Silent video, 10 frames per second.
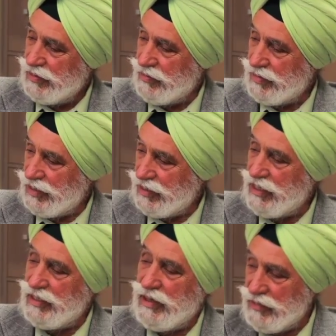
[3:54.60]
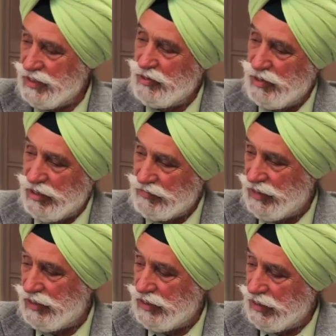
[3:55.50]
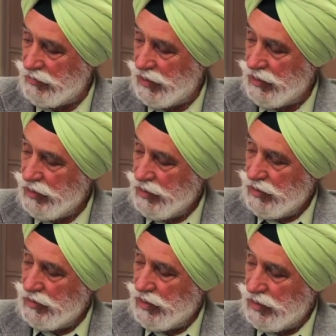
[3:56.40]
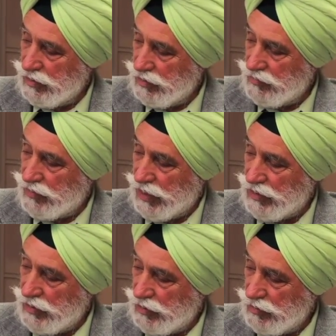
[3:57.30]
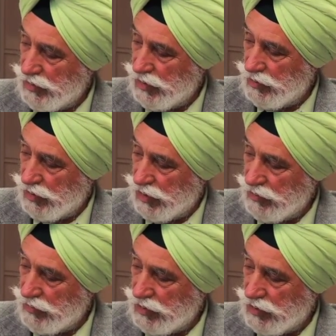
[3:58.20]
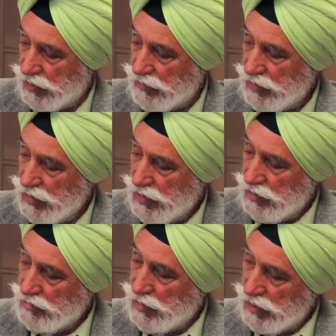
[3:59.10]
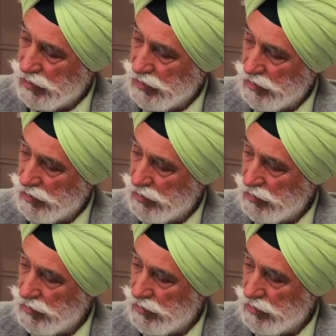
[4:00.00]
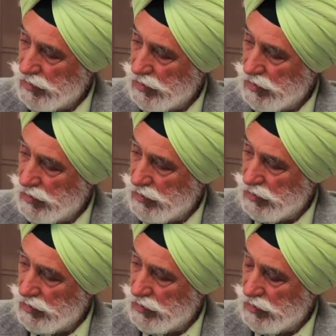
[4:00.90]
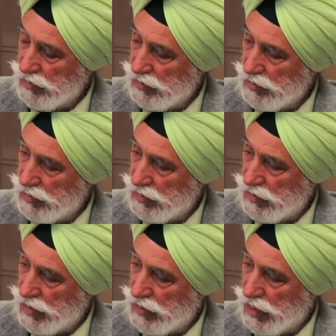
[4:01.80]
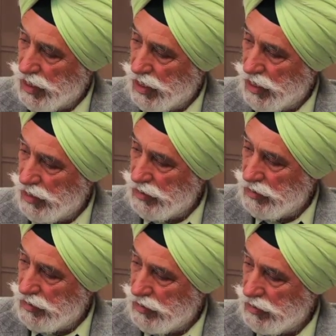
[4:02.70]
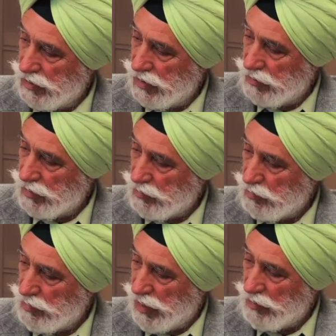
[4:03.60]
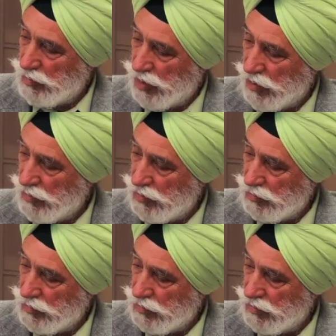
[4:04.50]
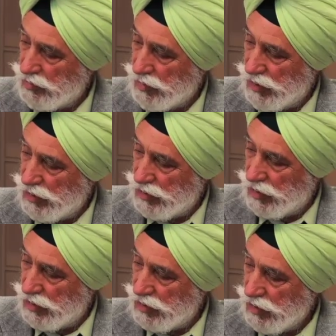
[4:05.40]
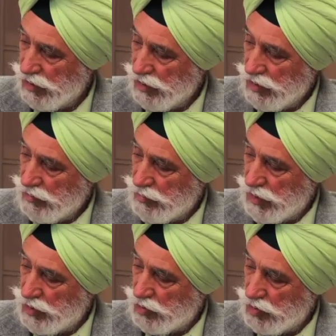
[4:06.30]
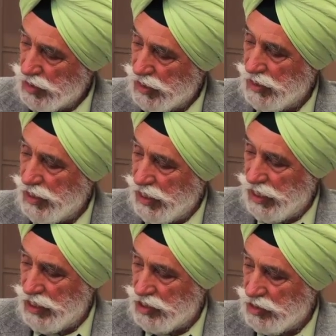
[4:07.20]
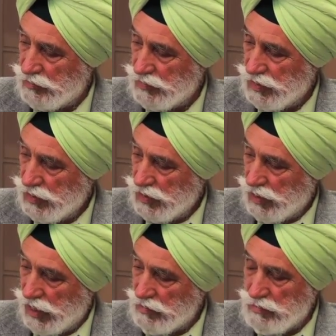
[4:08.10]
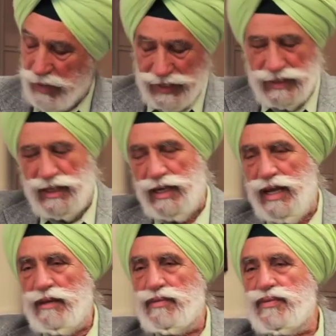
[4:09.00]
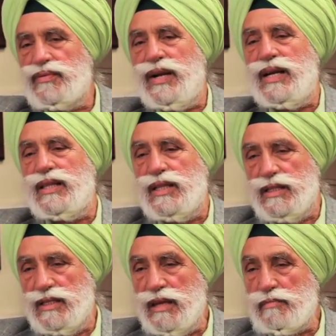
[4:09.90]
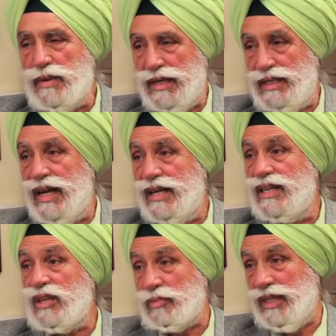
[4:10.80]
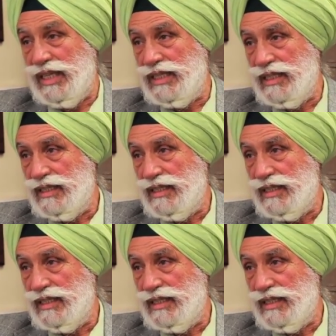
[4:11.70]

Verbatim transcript: That, gave us good confidence anyway, that fine, you know, we are okay, we are safe. But, know, uh, the, uh, the, the main problem with me is this, being so young in age, I might not have felt the impact that deeply.